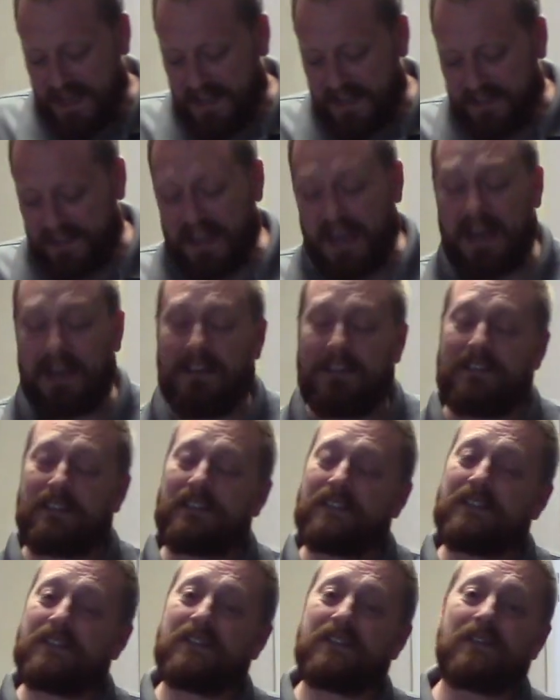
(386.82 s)
that is
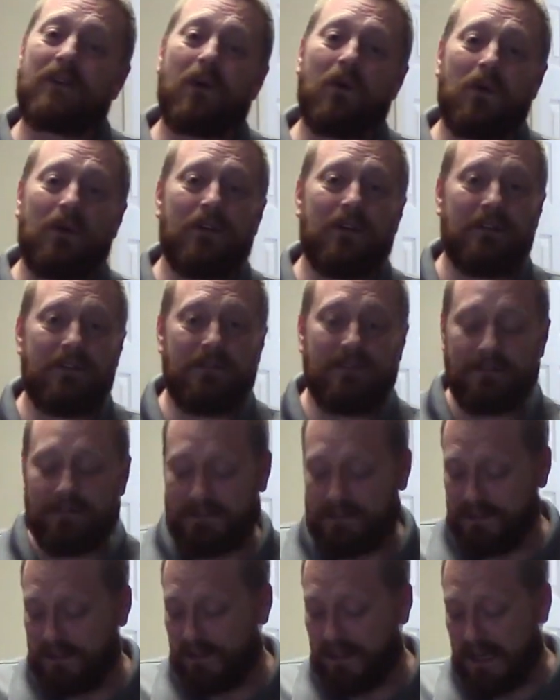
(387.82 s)
so good.
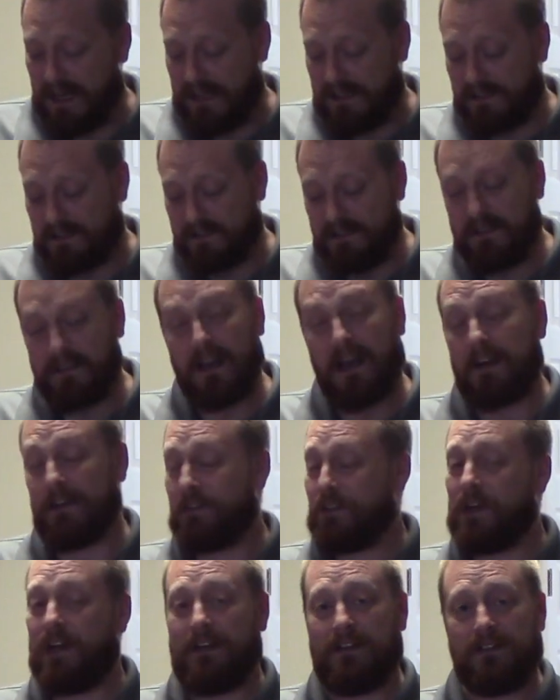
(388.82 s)
You guys, you gotta
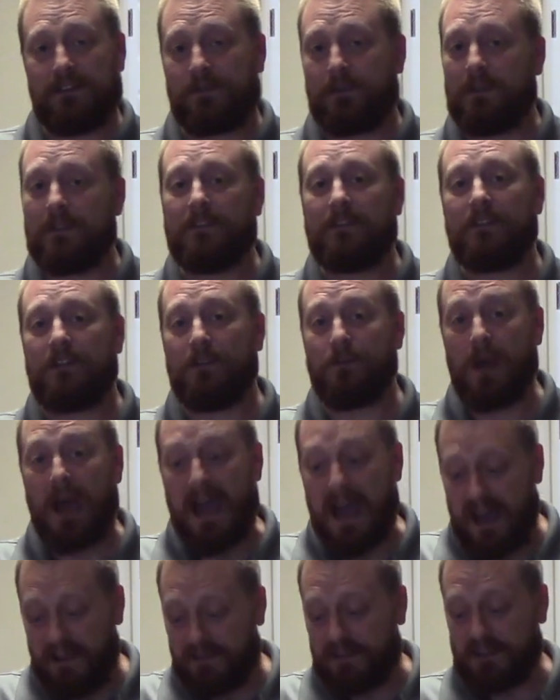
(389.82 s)
try this one. You
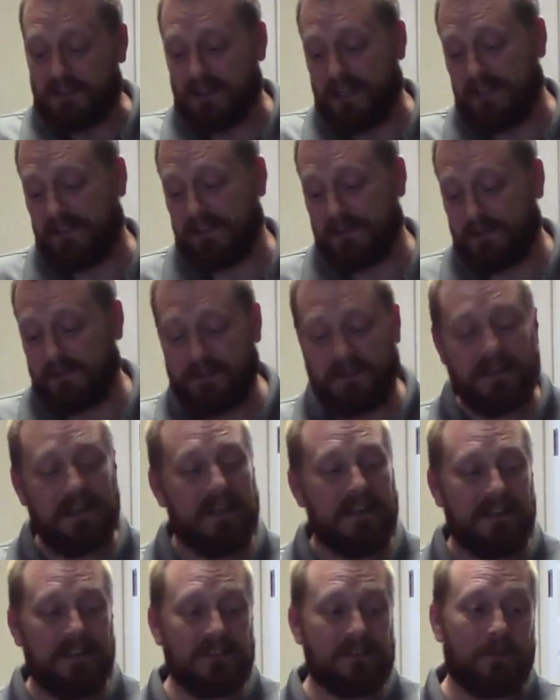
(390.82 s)
have to try this one.
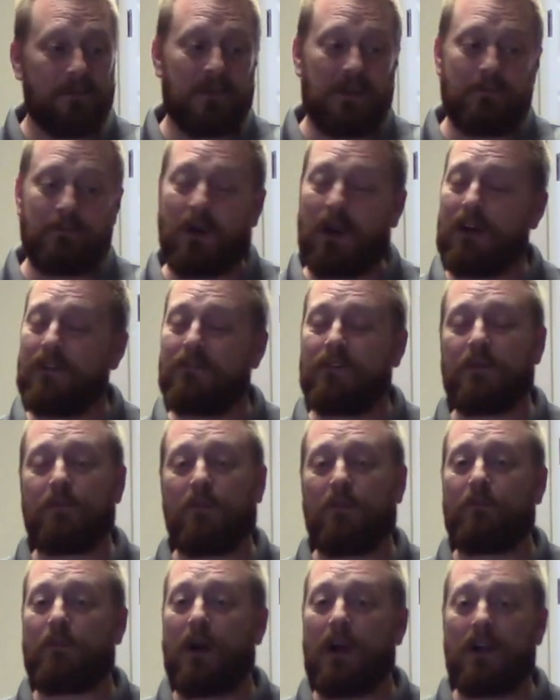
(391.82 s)
This would be perfect
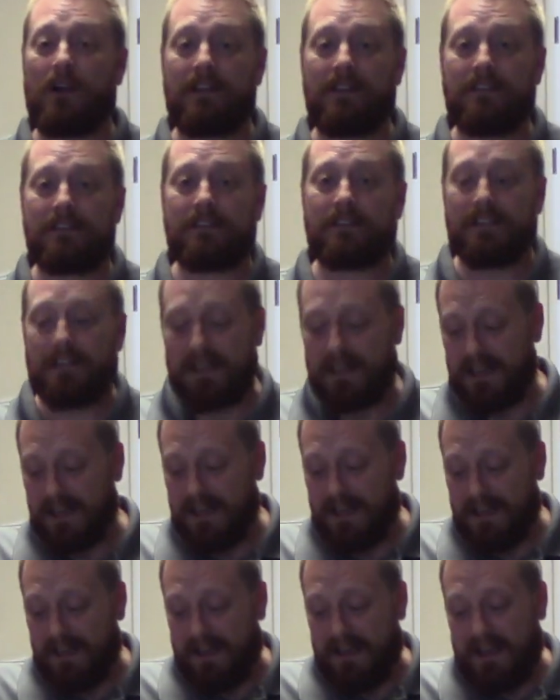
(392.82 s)
for parties.
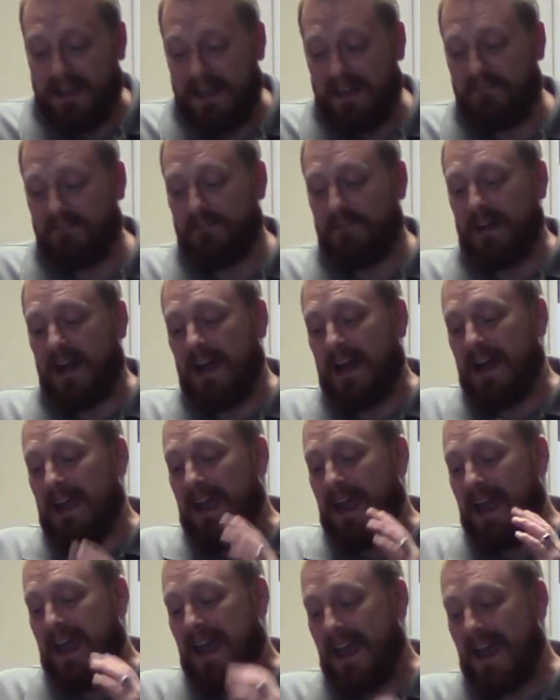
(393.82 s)
If I
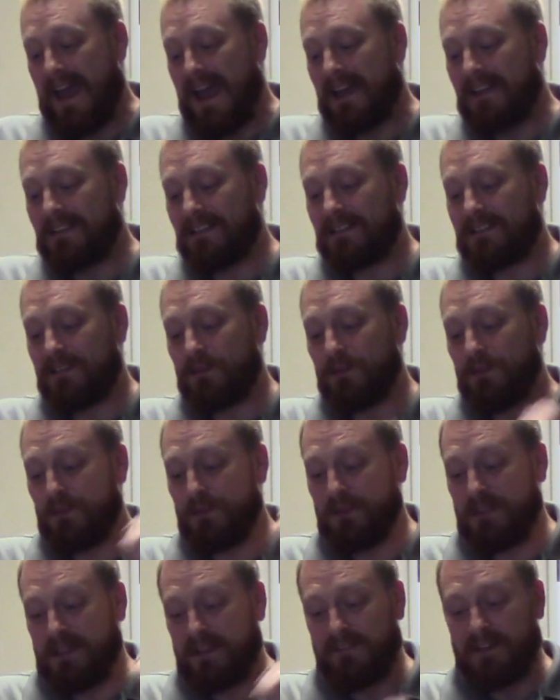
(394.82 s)
had
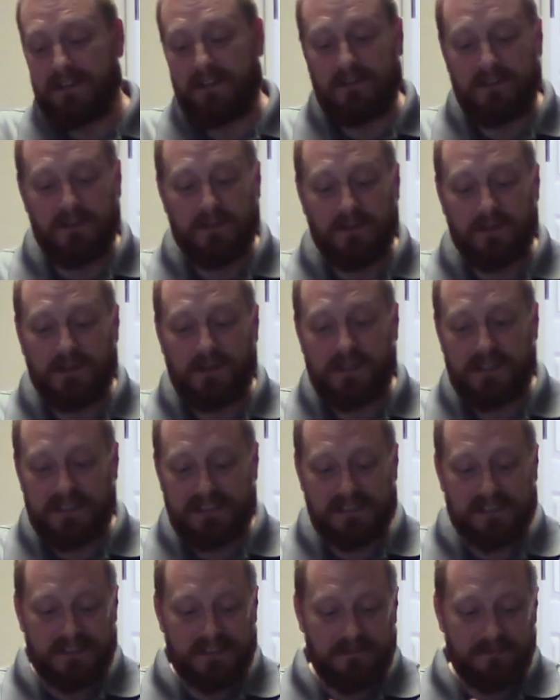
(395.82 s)
to give it a little
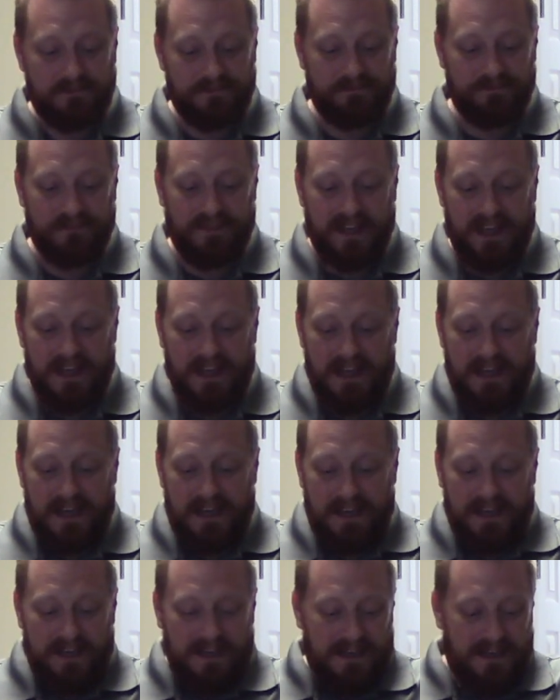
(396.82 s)
criticism,
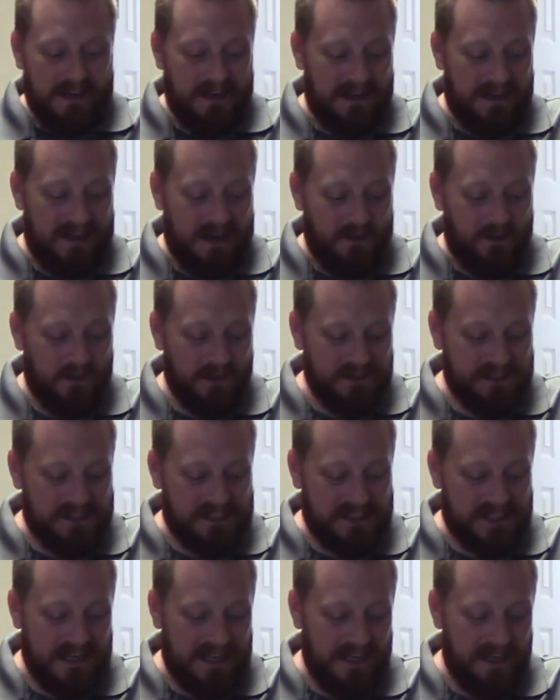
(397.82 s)
I would
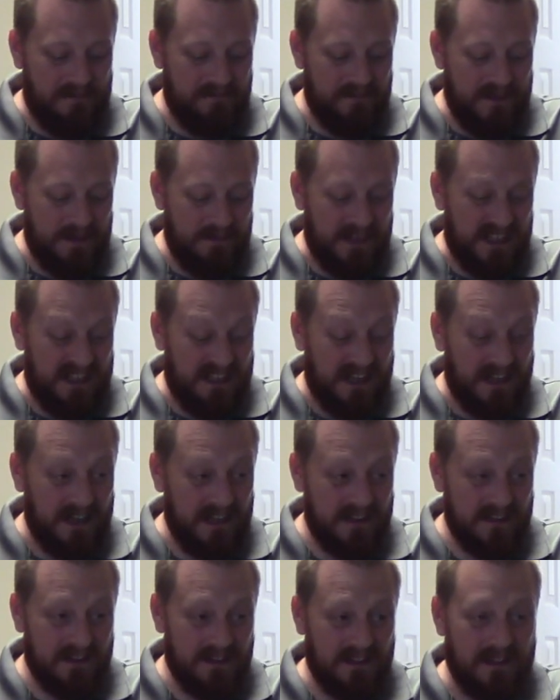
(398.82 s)
say maybe
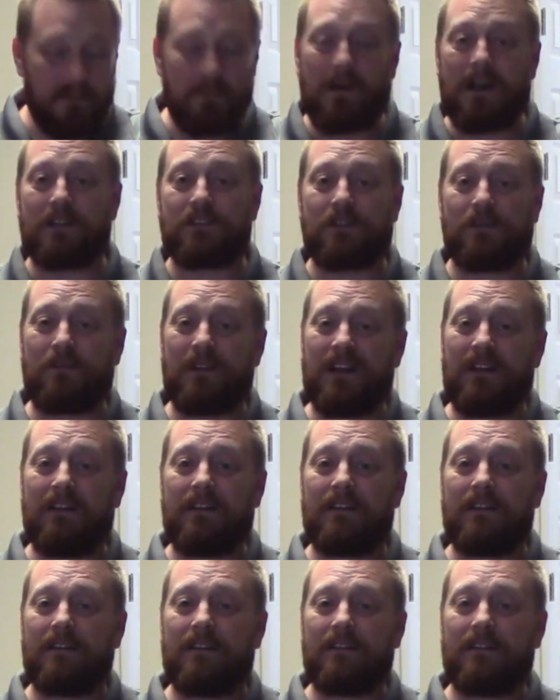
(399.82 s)
cut the
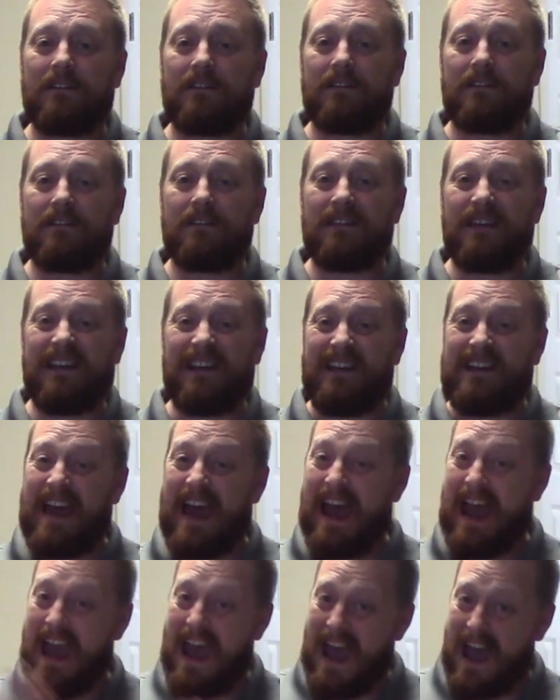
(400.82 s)
mozzarella in
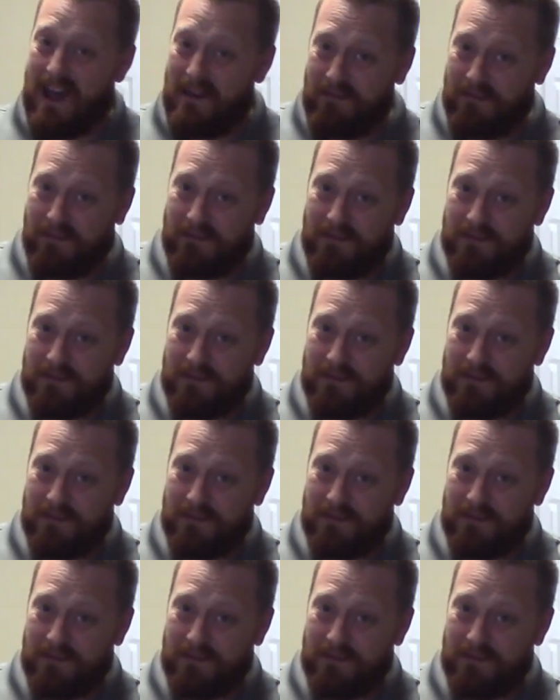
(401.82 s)
half.